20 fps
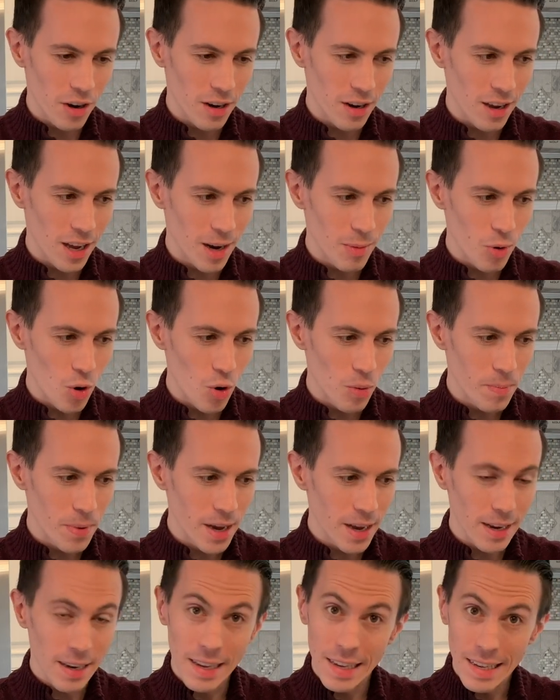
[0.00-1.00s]
and again, I'm
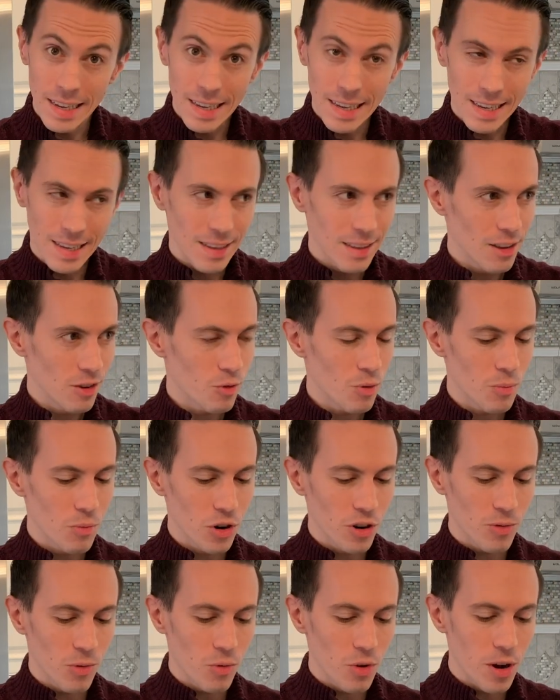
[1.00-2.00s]
hoping this one
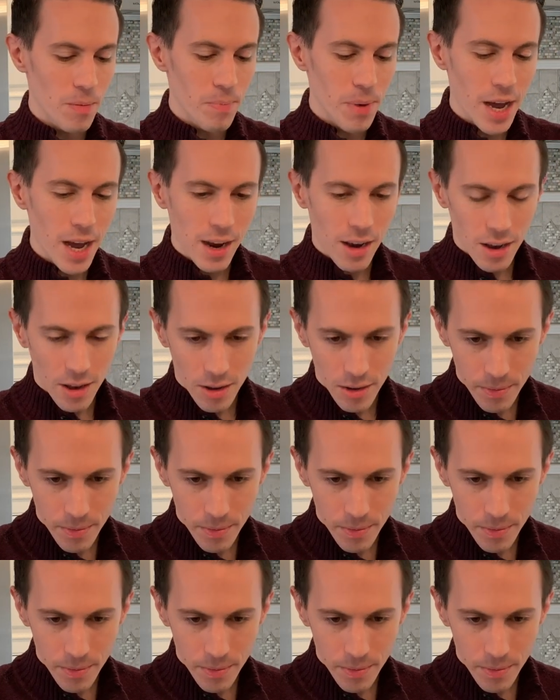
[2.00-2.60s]
brings me right back.